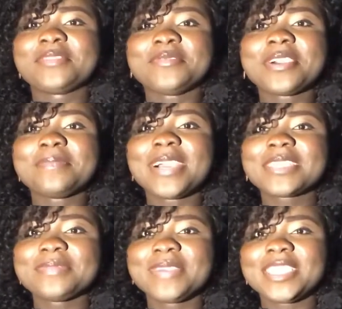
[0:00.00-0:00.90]
welcome back
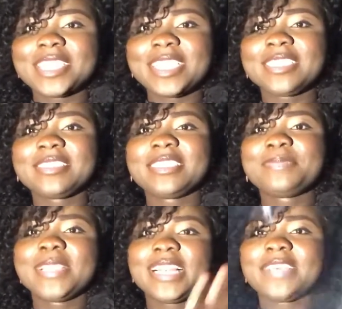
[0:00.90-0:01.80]
to my channel this
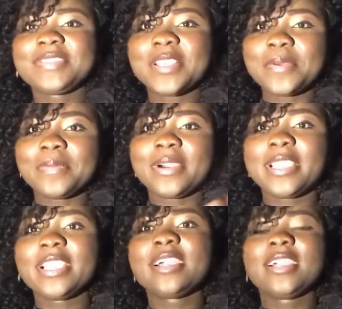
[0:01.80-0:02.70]
PettLuv's
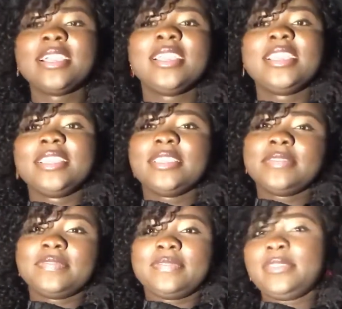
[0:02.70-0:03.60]
empire
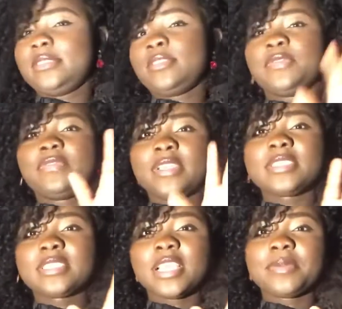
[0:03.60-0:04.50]
if this is your
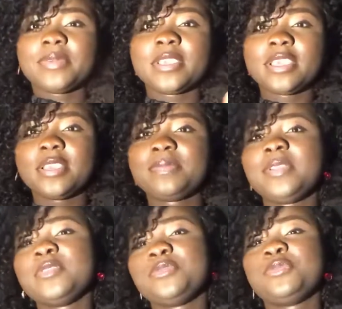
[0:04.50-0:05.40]
first time here
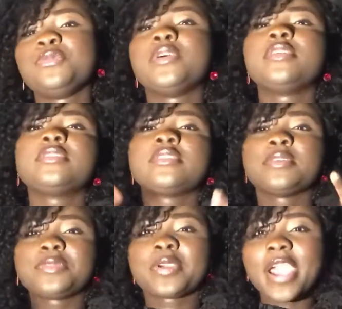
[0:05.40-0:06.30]
please do well to
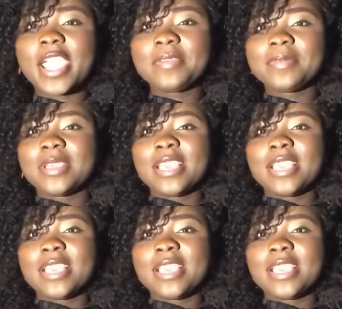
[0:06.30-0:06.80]
subscribe